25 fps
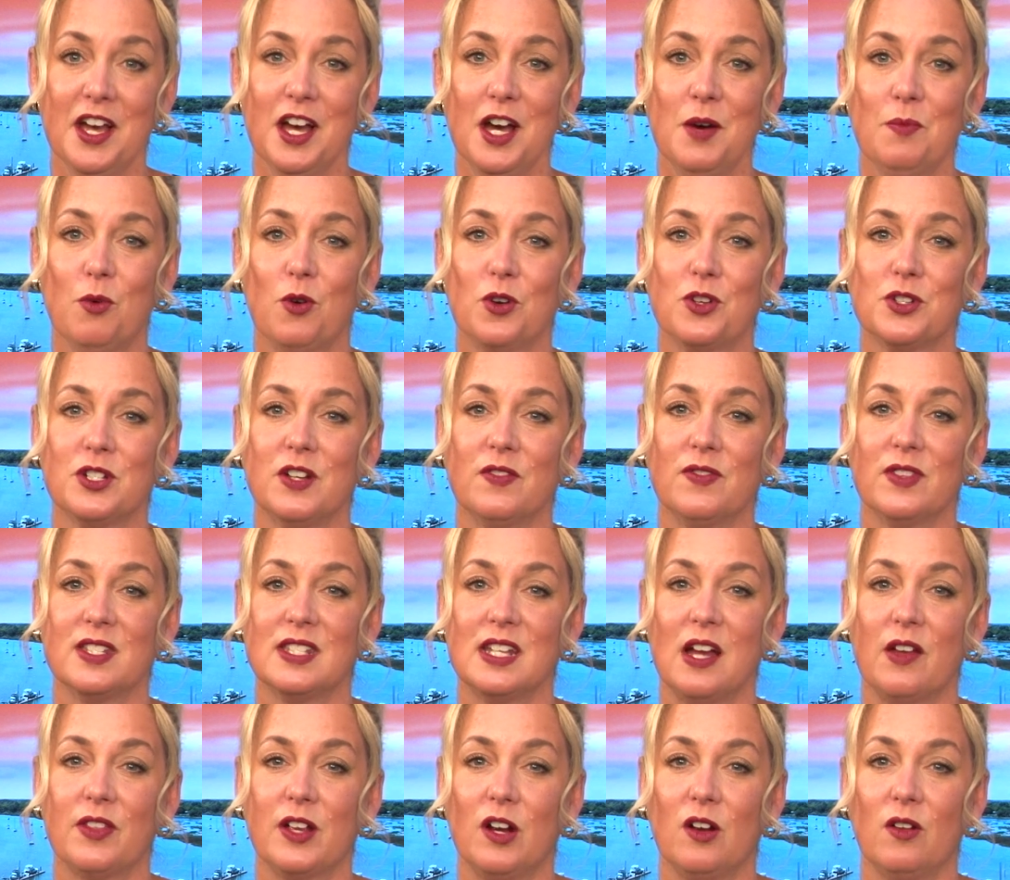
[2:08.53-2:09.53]
A portion of the
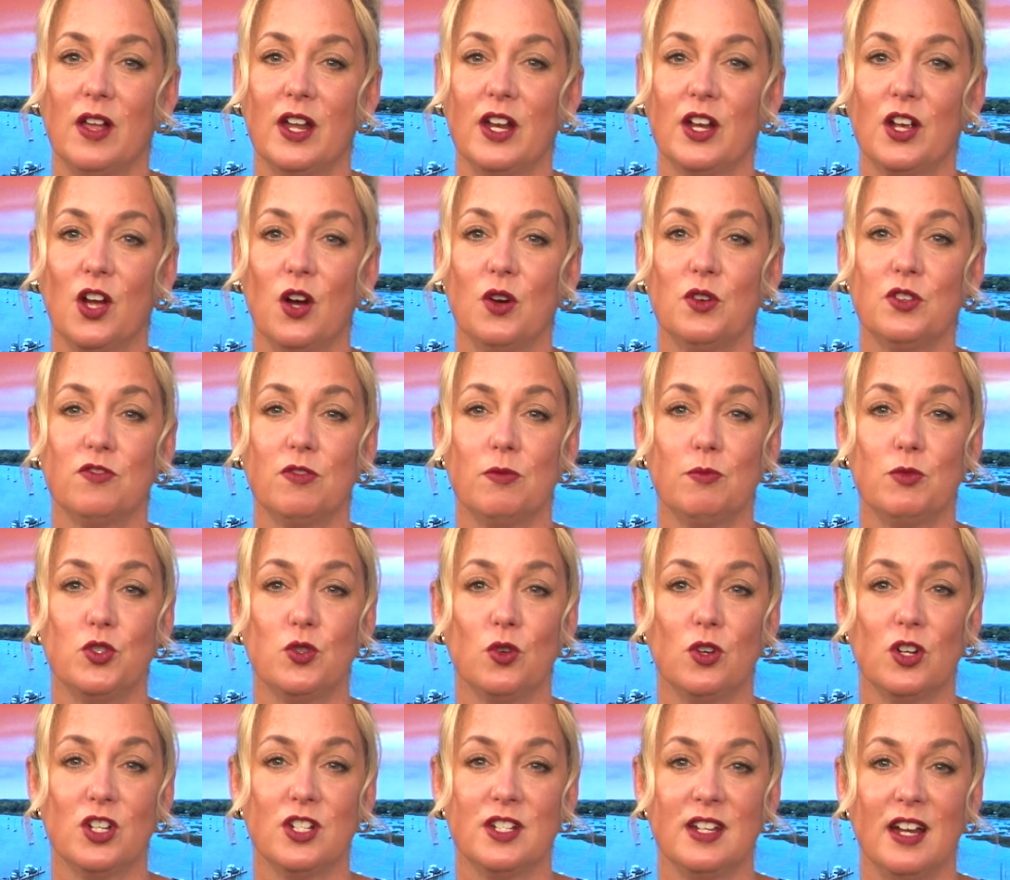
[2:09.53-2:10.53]
South Carolina coast from
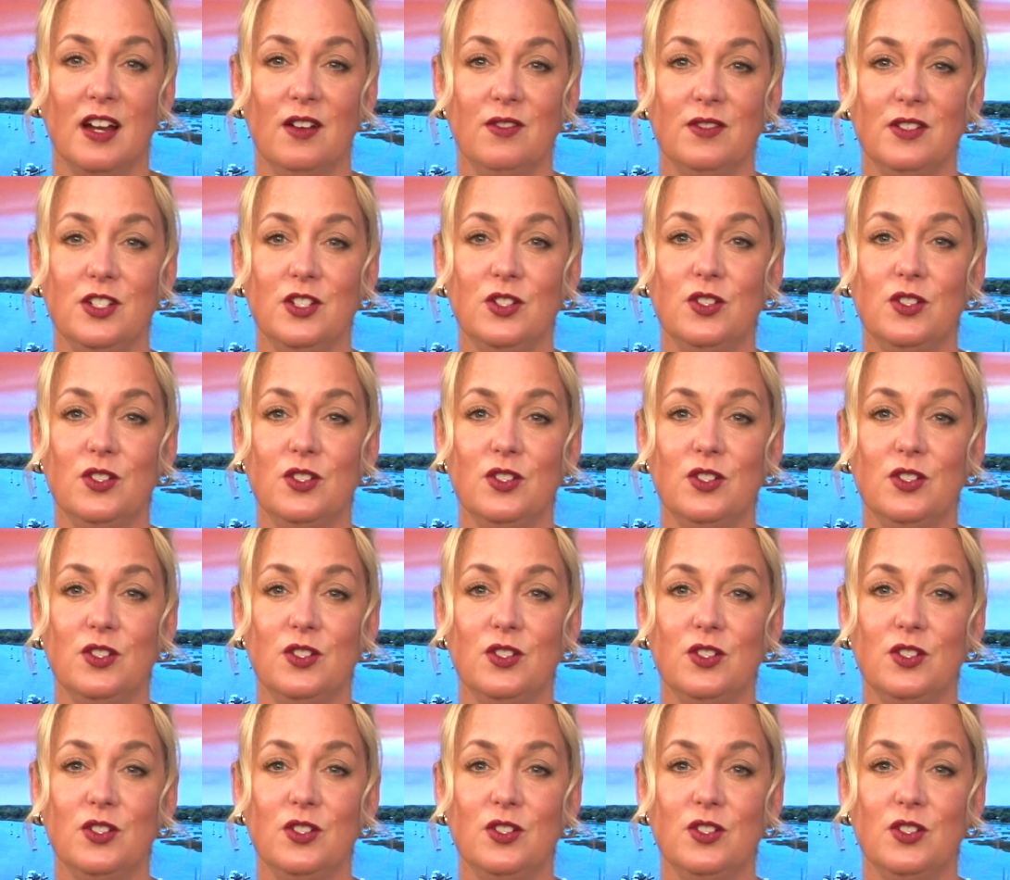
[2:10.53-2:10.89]
Georgetown